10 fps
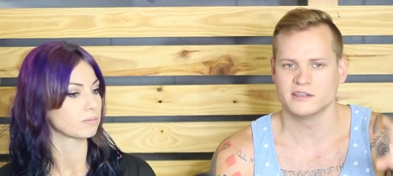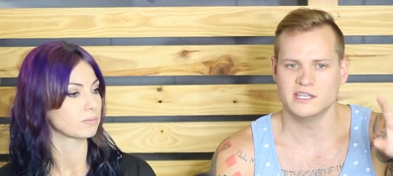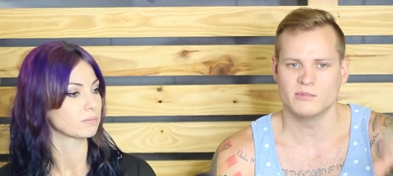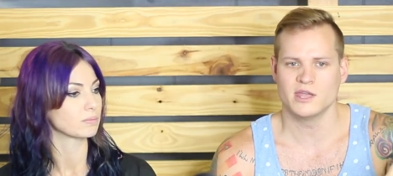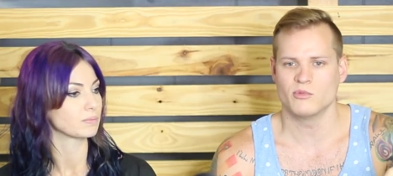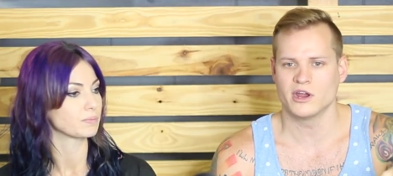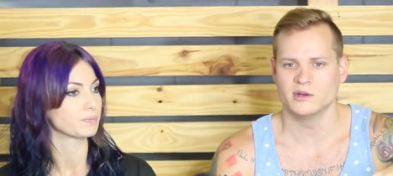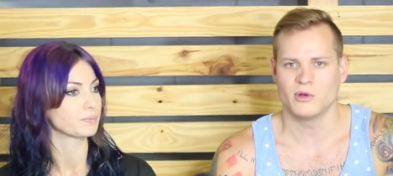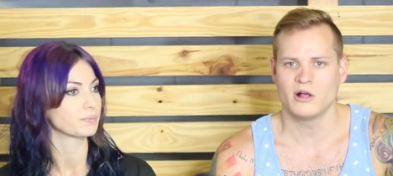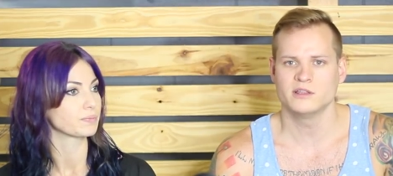Speaker 1: the eBay
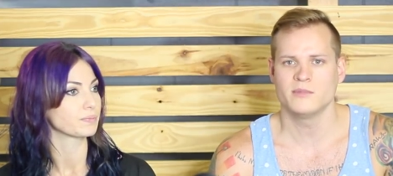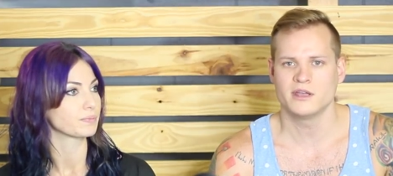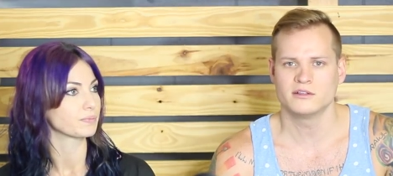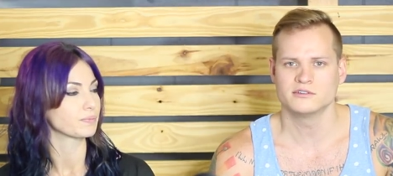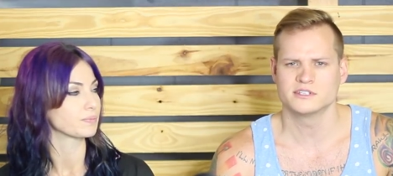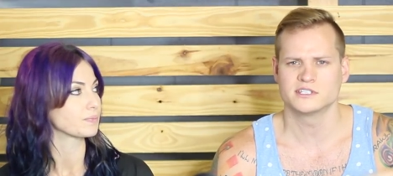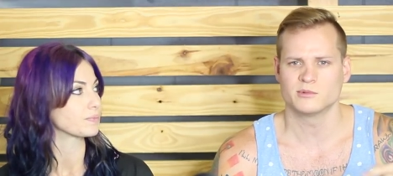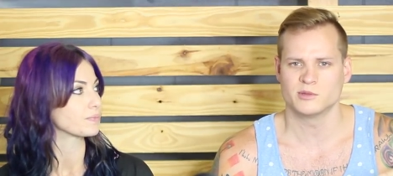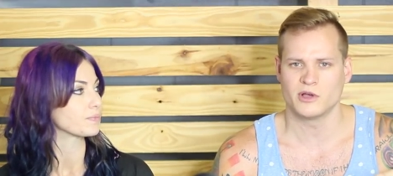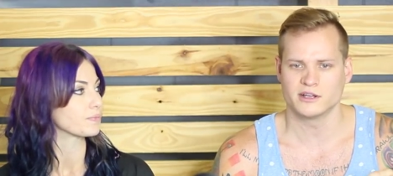branded poly mailers and
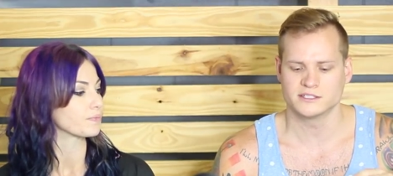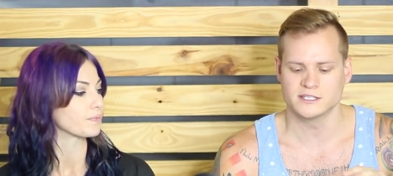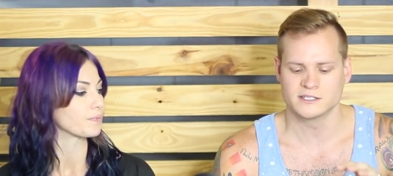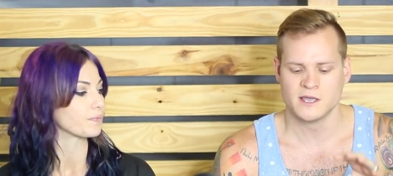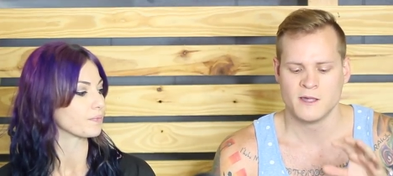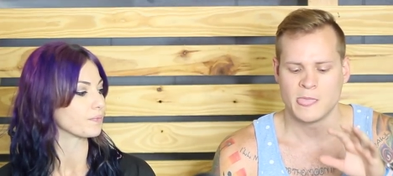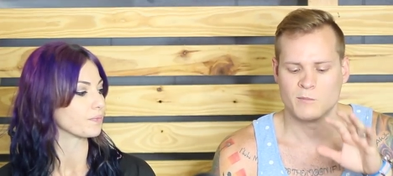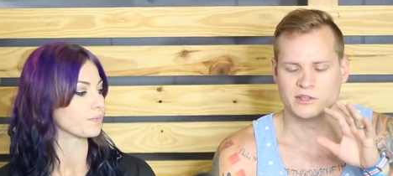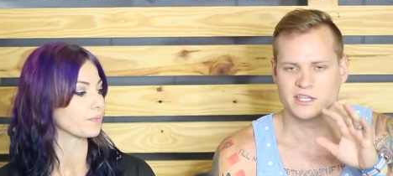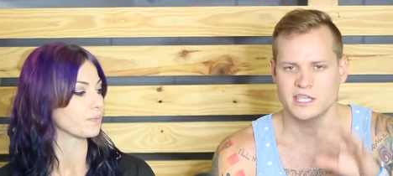some of the boxes,
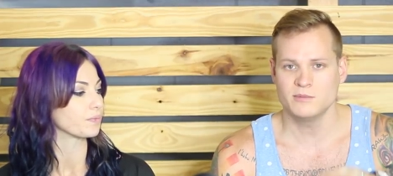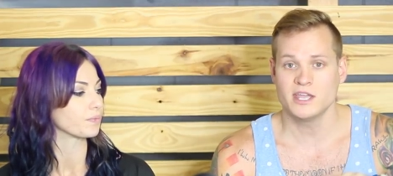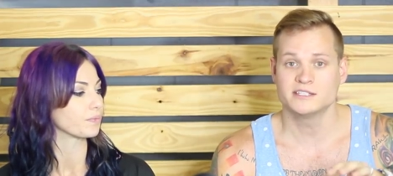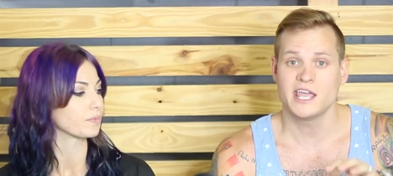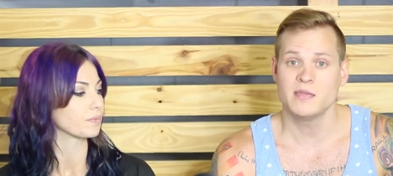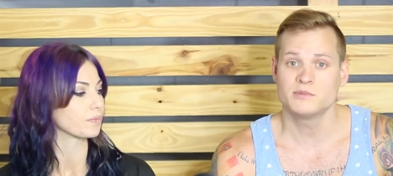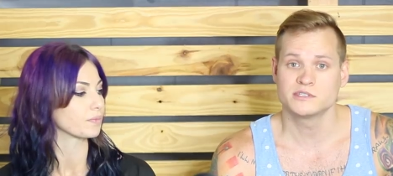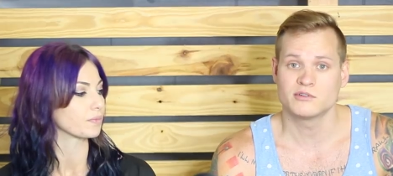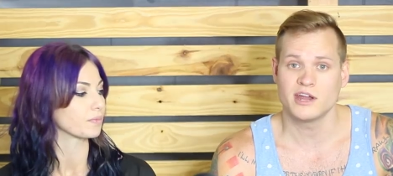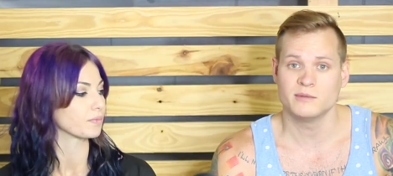but the eBay tape
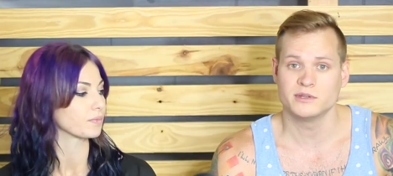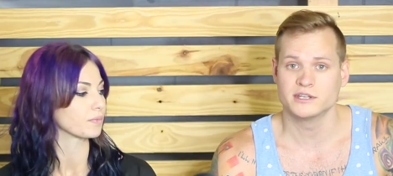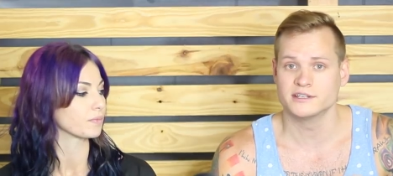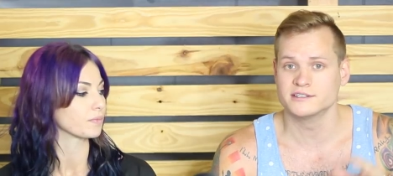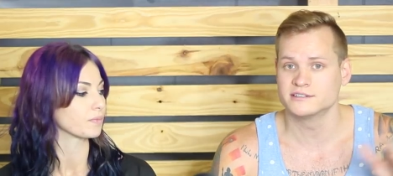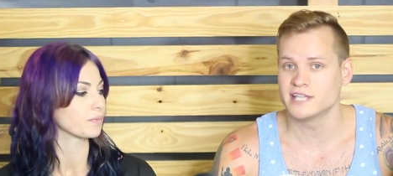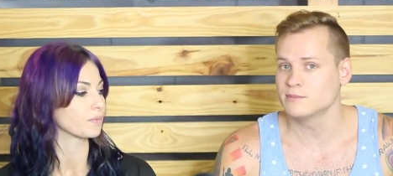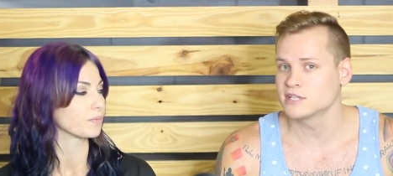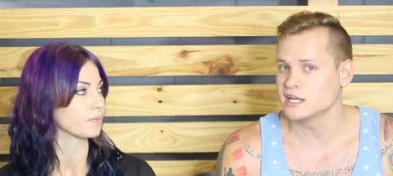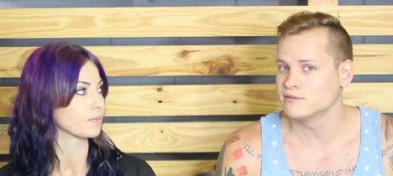is great because
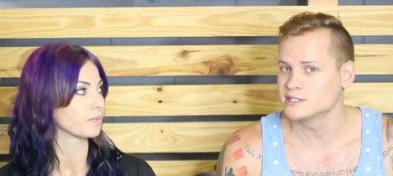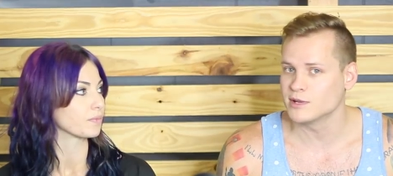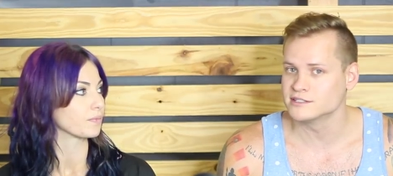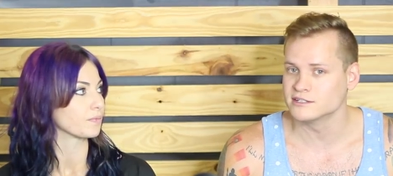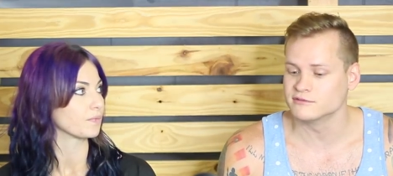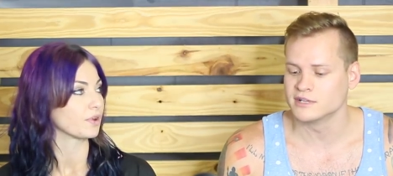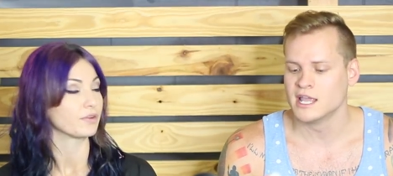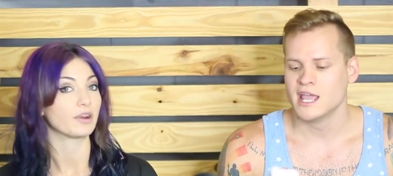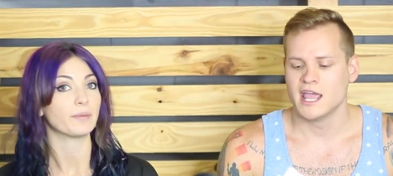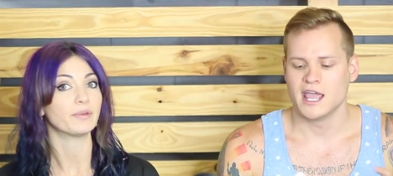tape's kind of expensive.
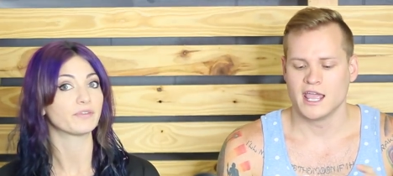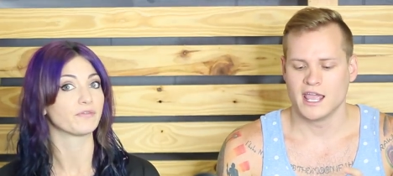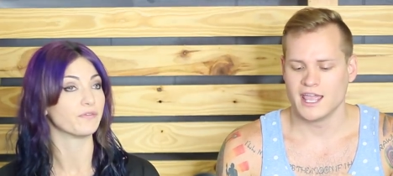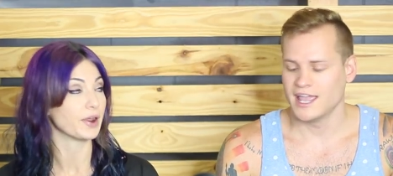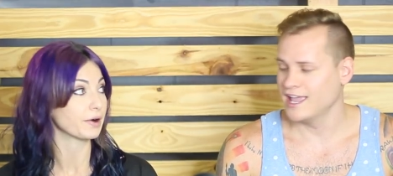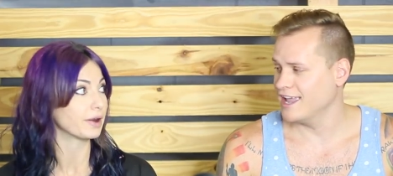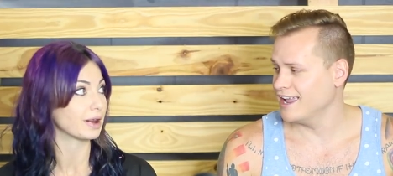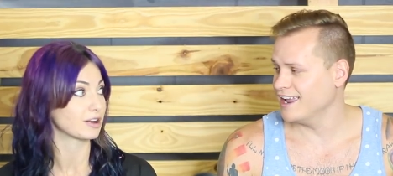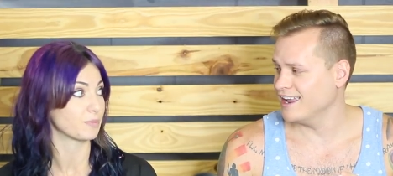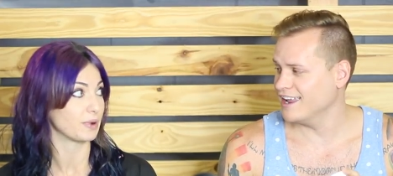
Speaker 2: Tape is
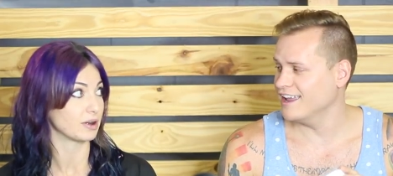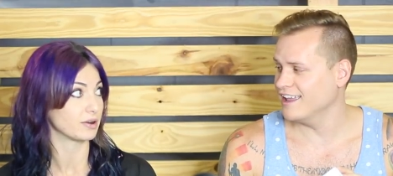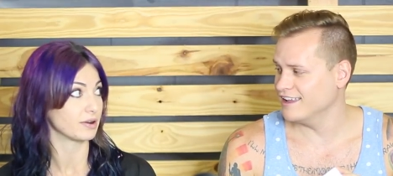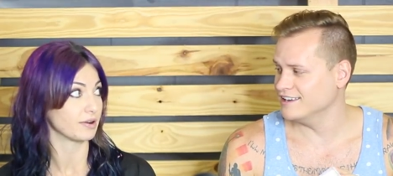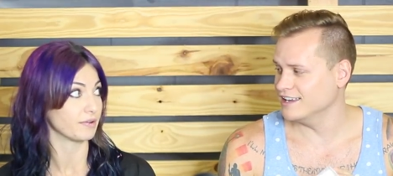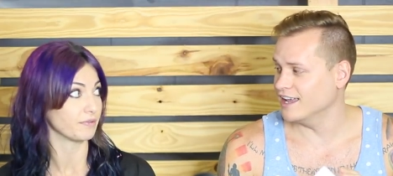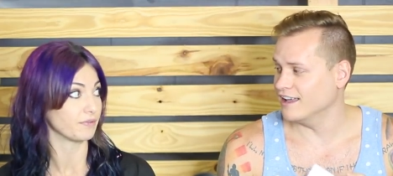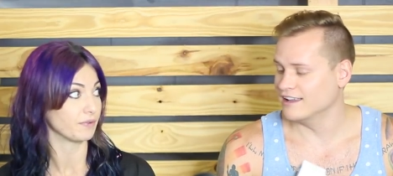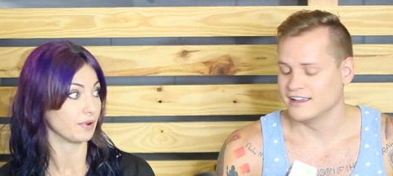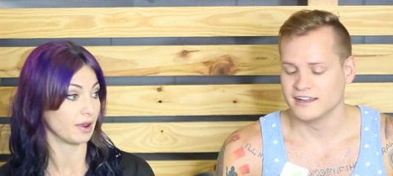very expensive.
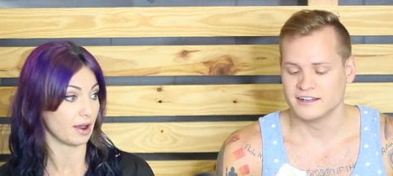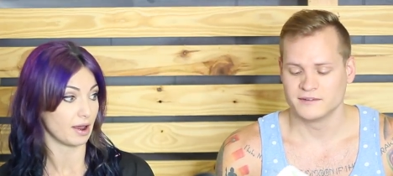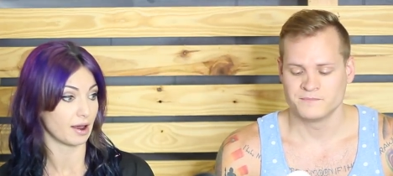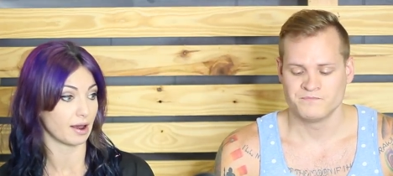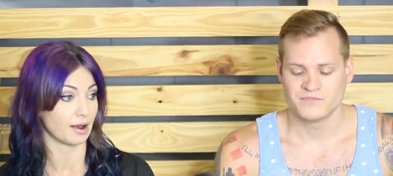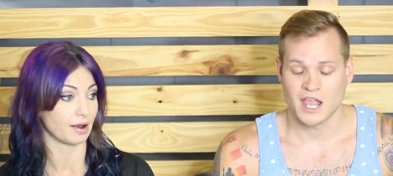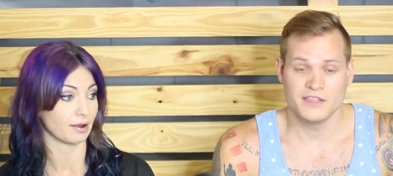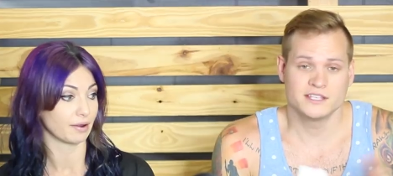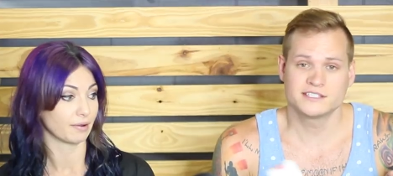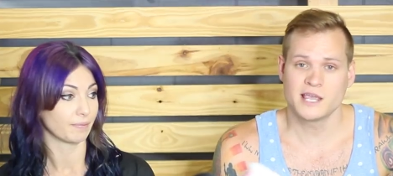Yeah. Yeah.
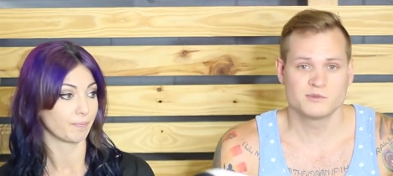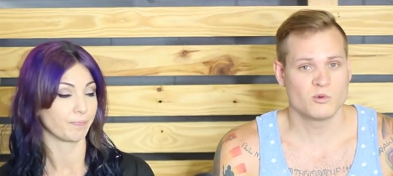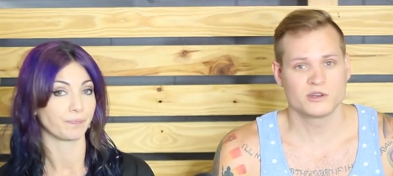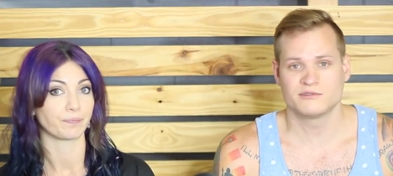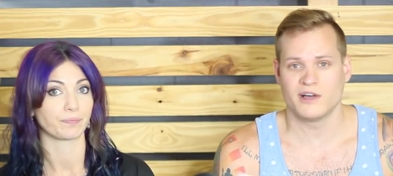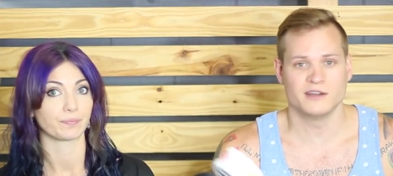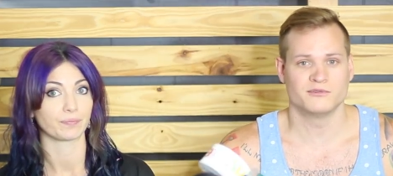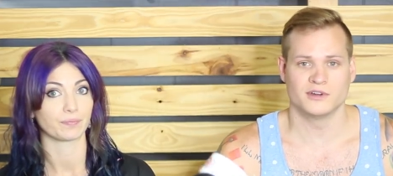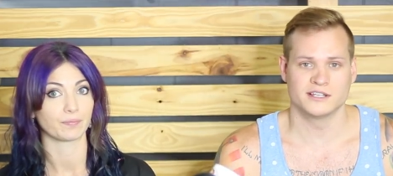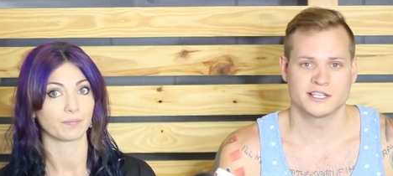
Speaker 1: And this tape's worked fine
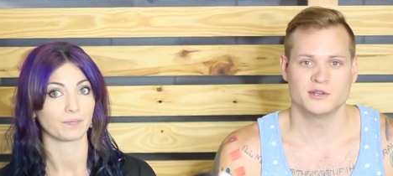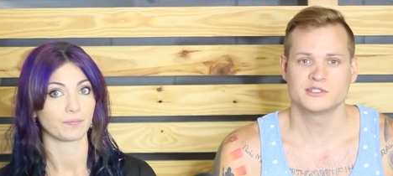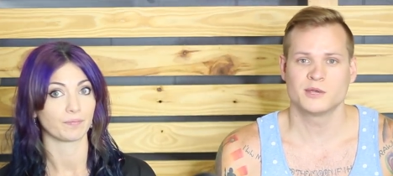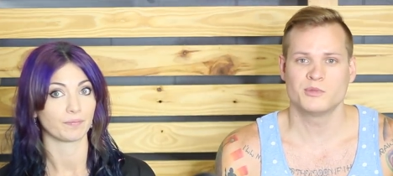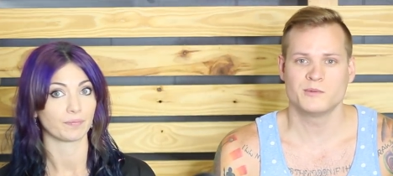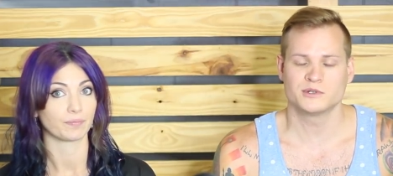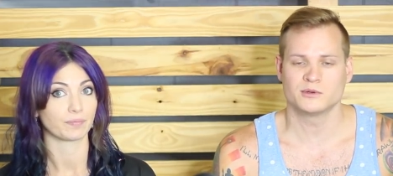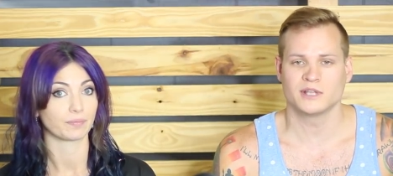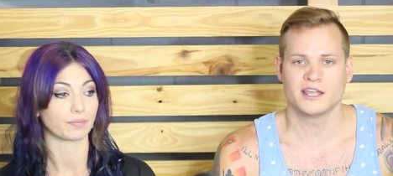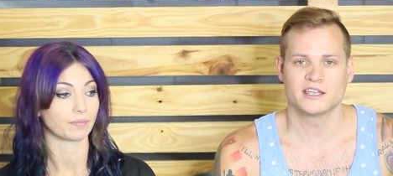for us. I know some people
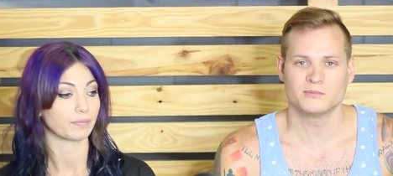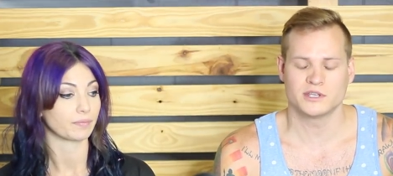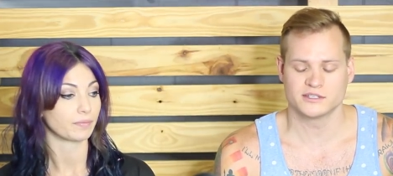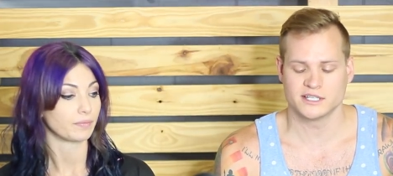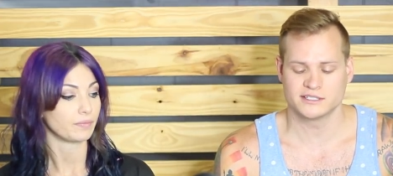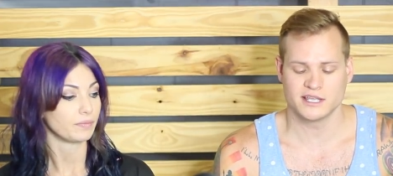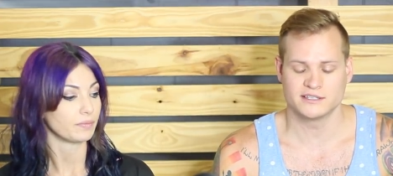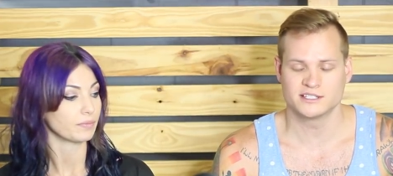don't like it because they say